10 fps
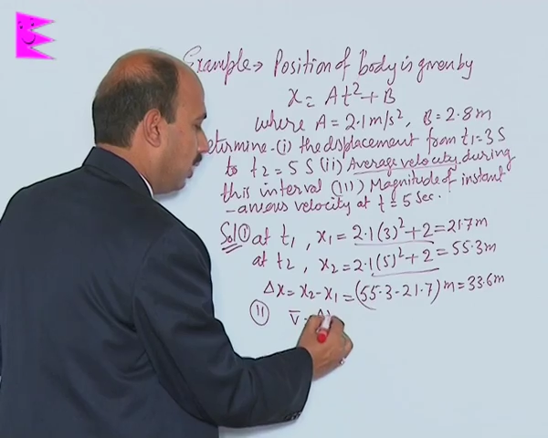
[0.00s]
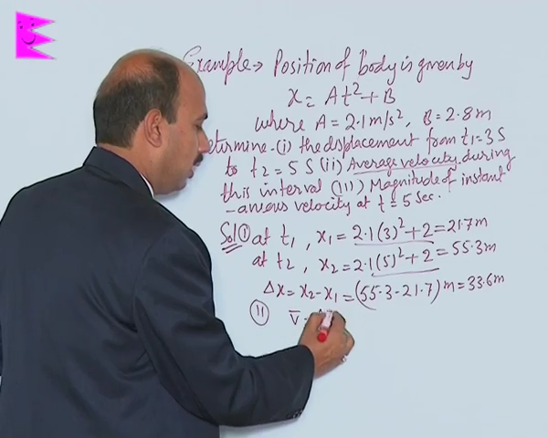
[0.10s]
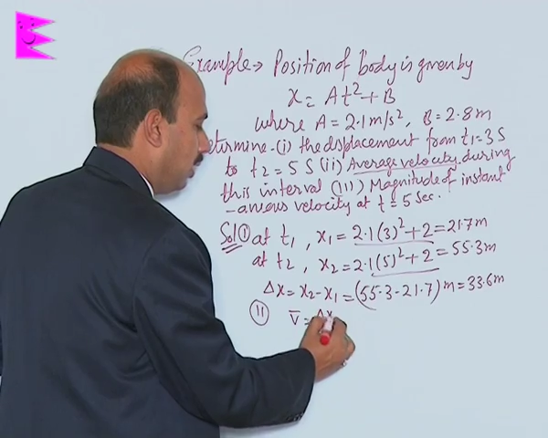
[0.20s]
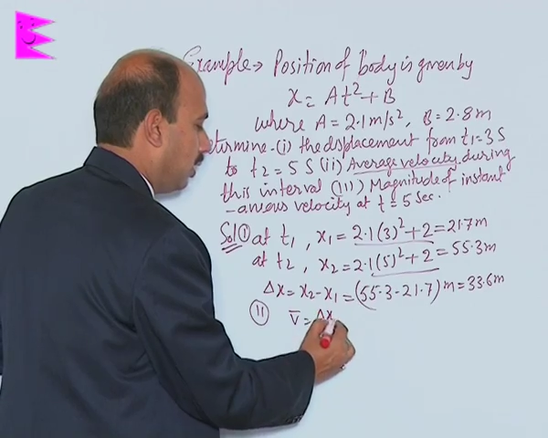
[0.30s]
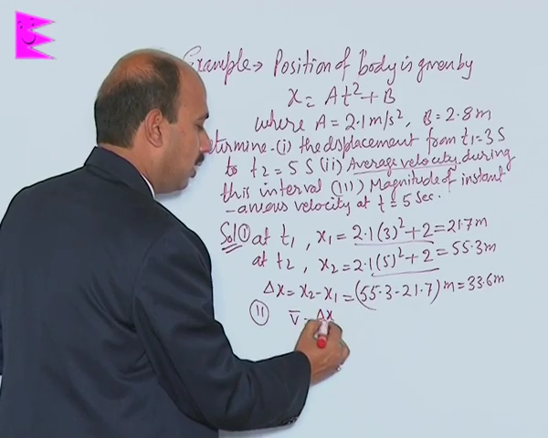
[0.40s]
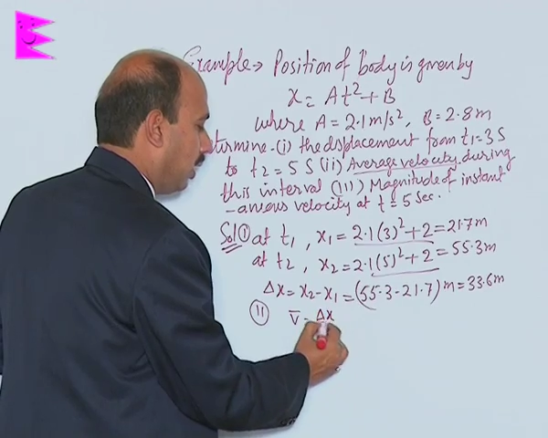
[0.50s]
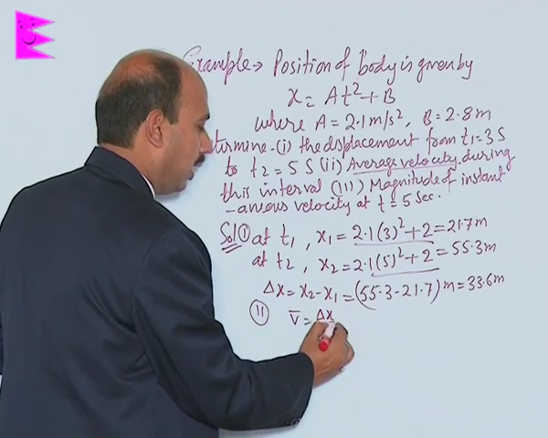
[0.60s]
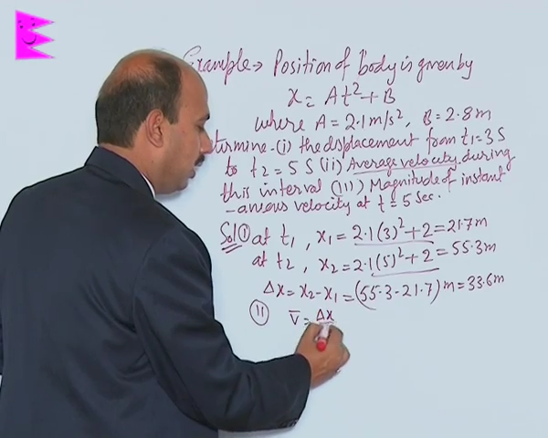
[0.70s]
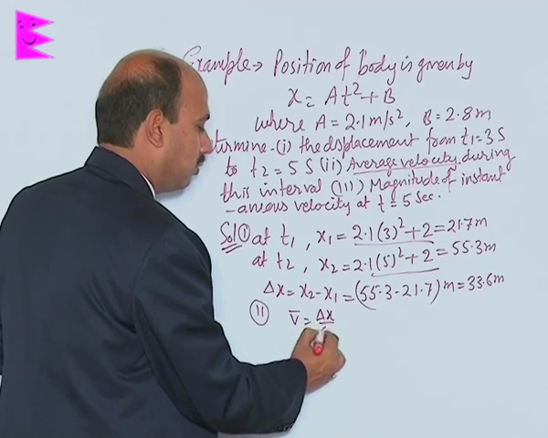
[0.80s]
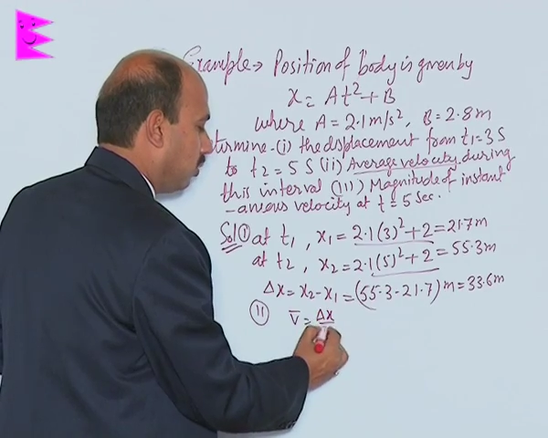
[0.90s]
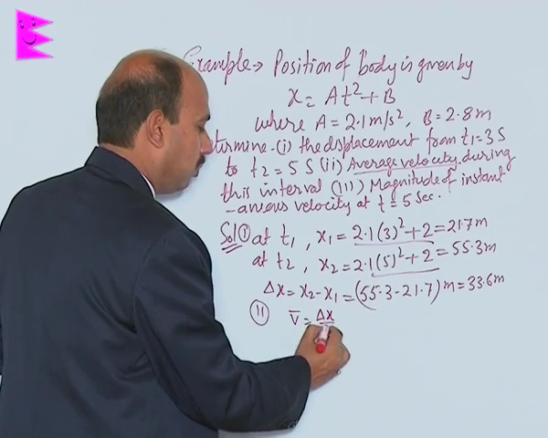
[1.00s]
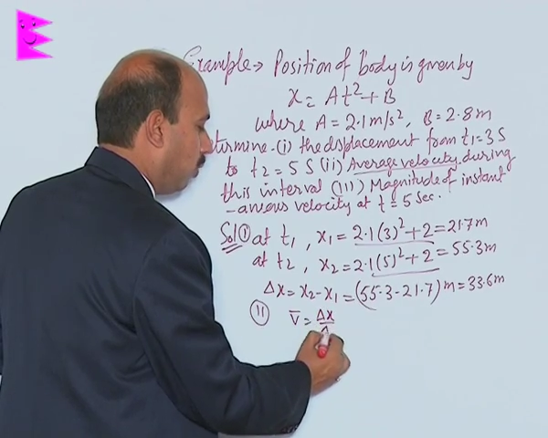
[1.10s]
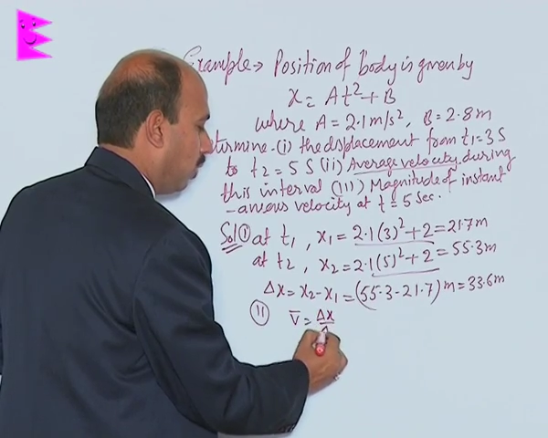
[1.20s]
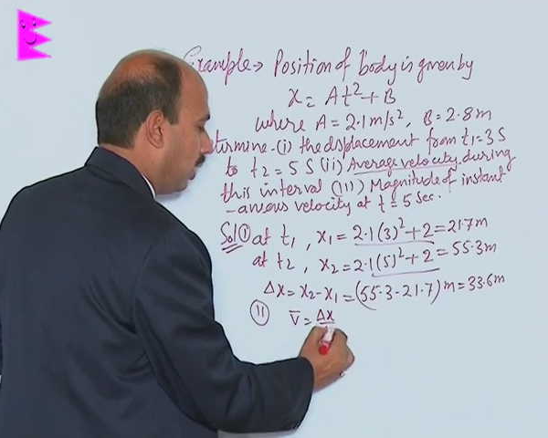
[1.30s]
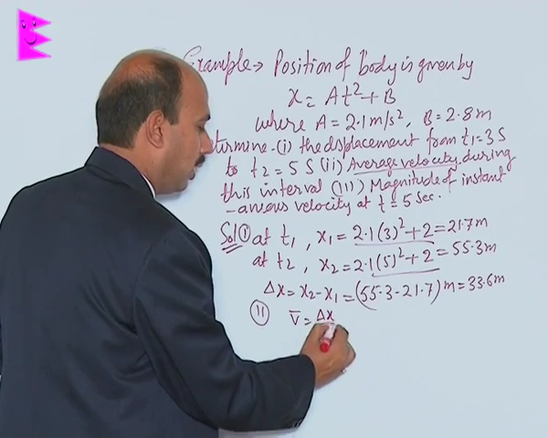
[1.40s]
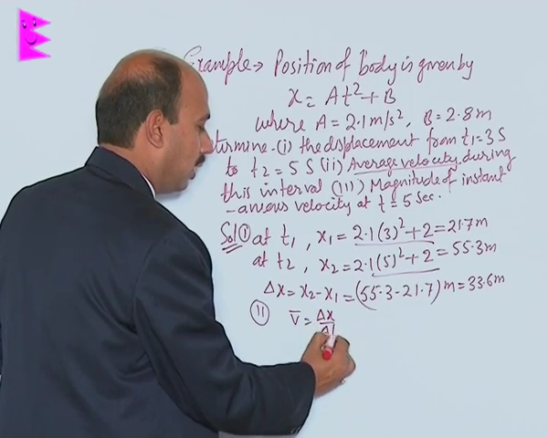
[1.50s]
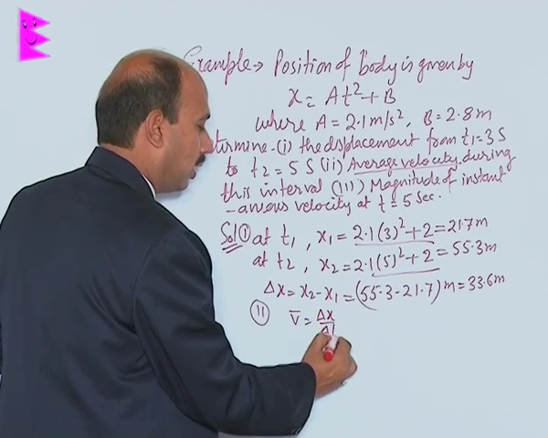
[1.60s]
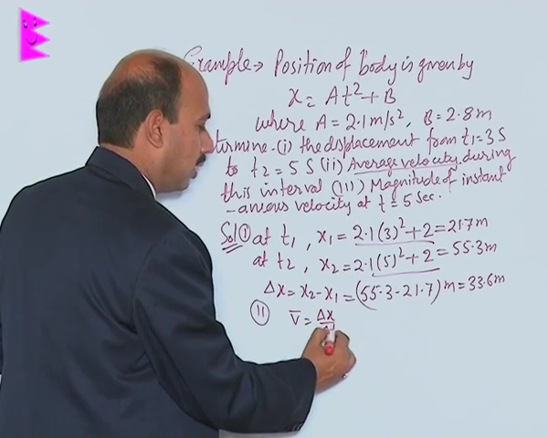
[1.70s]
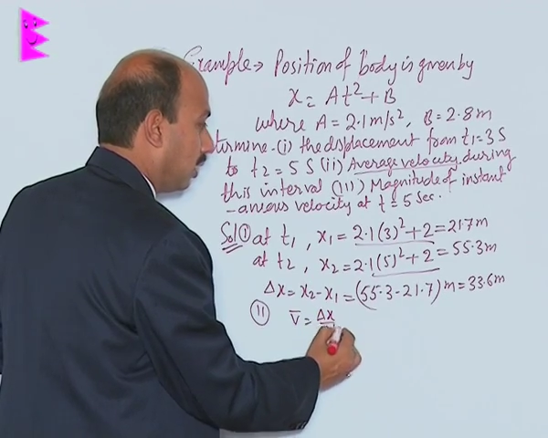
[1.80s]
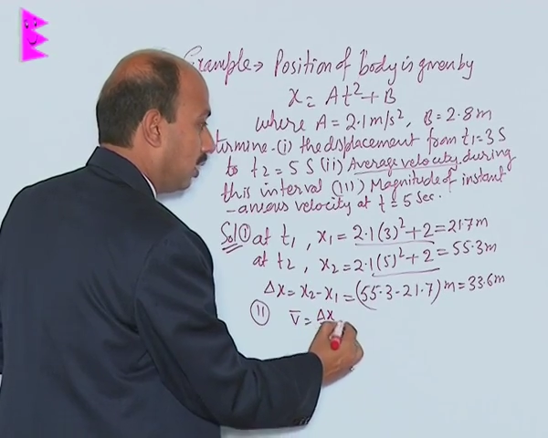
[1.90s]
delta x upon
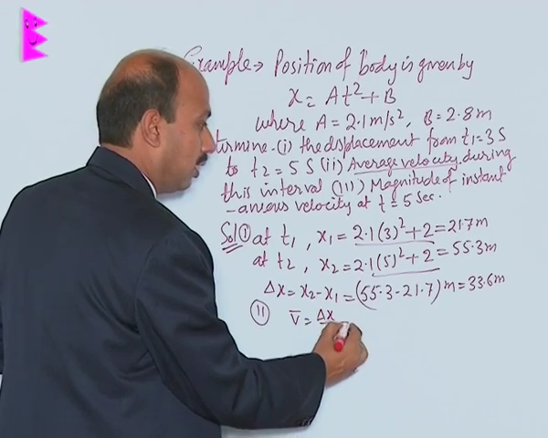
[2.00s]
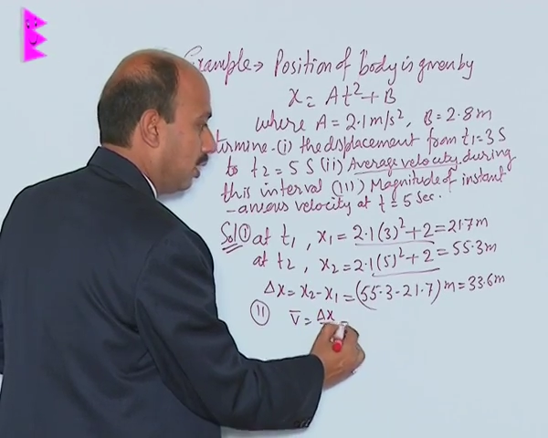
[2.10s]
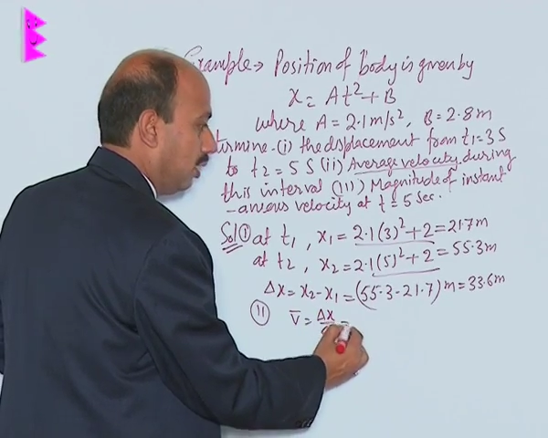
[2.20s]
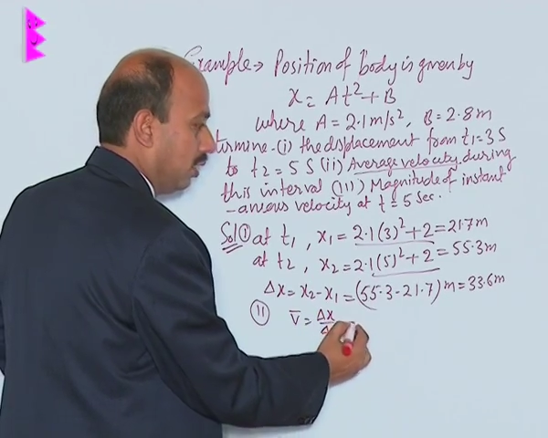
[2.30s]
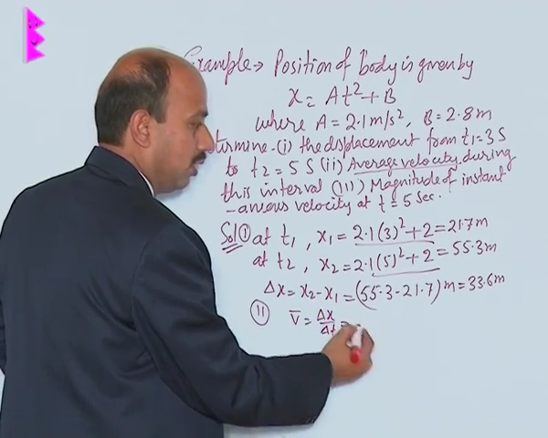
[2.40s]
delta t.